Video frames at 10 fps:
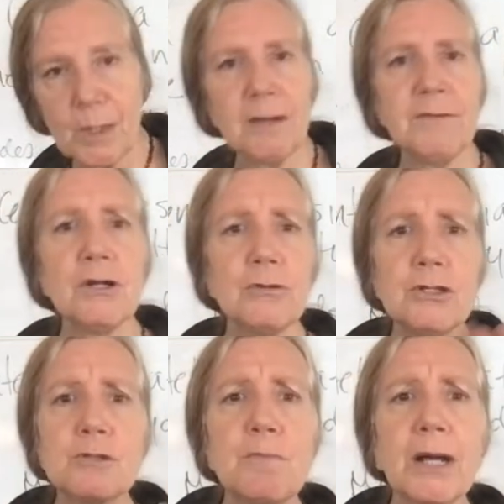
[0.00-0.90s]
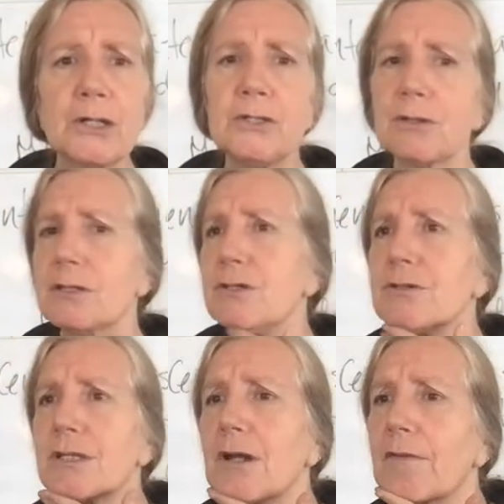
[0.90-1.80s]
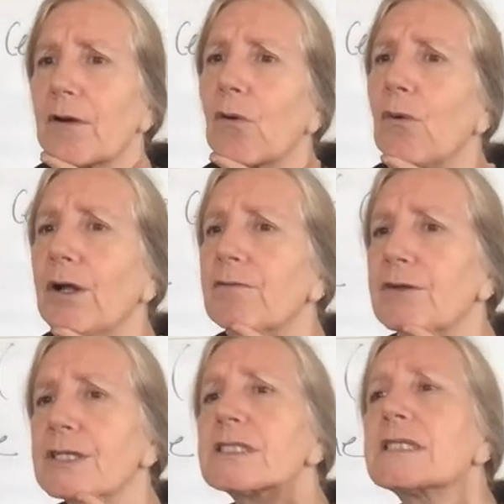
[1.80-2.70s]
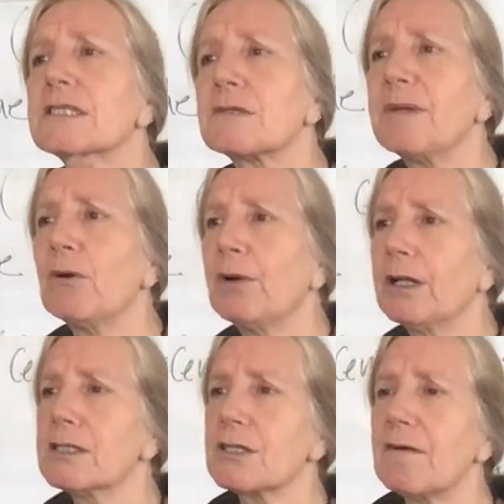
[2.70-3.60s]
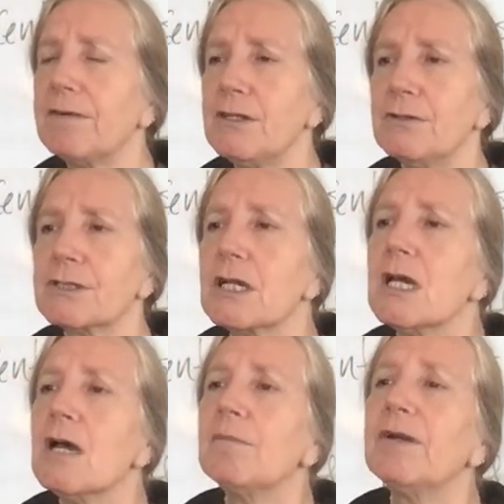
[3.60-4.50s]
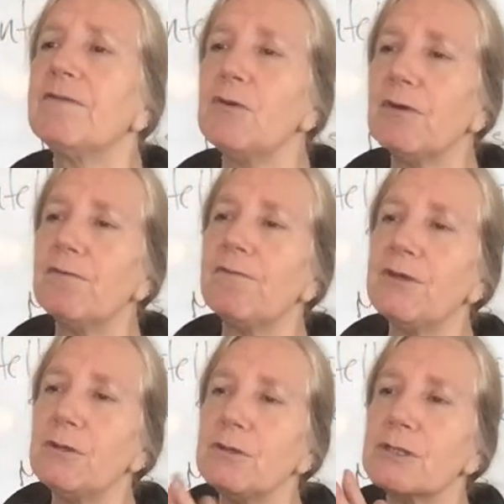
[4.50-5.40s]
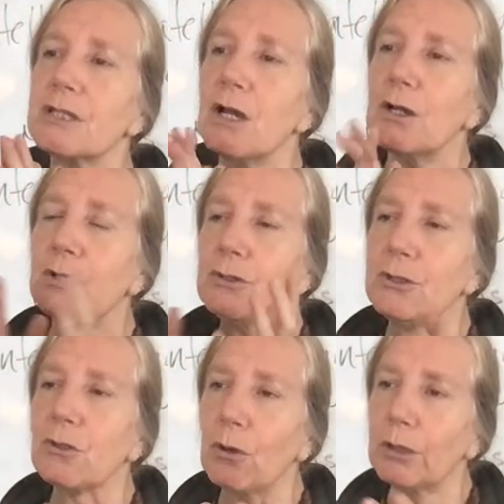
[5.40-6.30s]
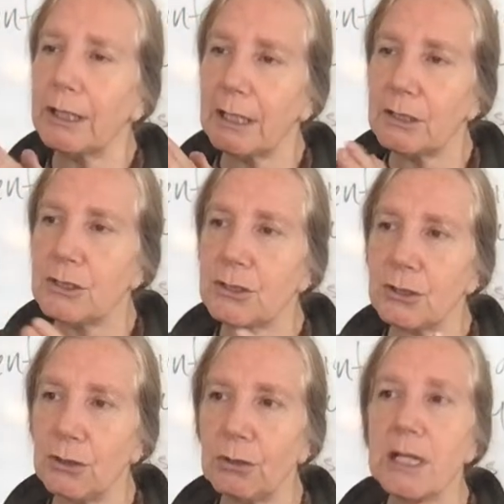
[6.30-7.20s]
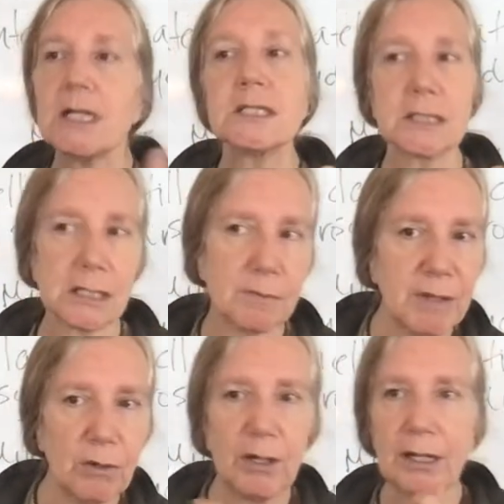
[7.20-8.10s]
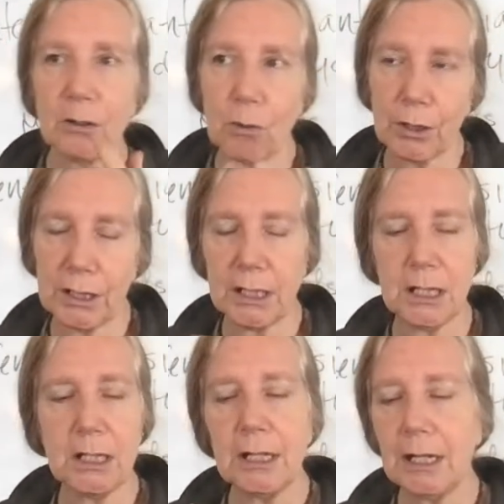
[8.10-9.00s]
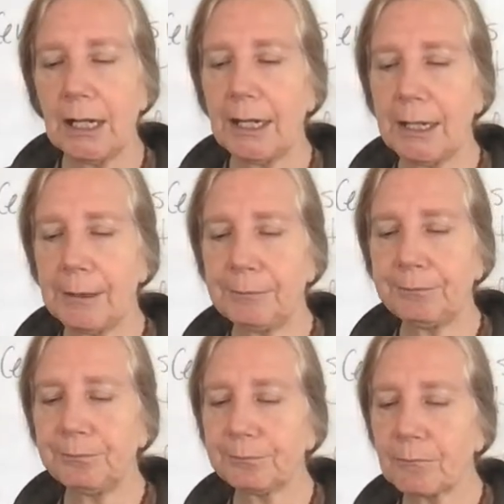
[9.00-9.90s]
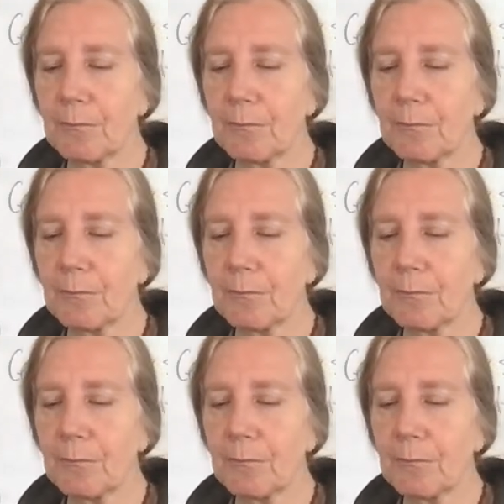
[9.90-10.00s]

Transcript: If you don't use butter, you can use another oil for this. Sesame oil is often used. But if you infuse goji into sesame oil or ghee, um,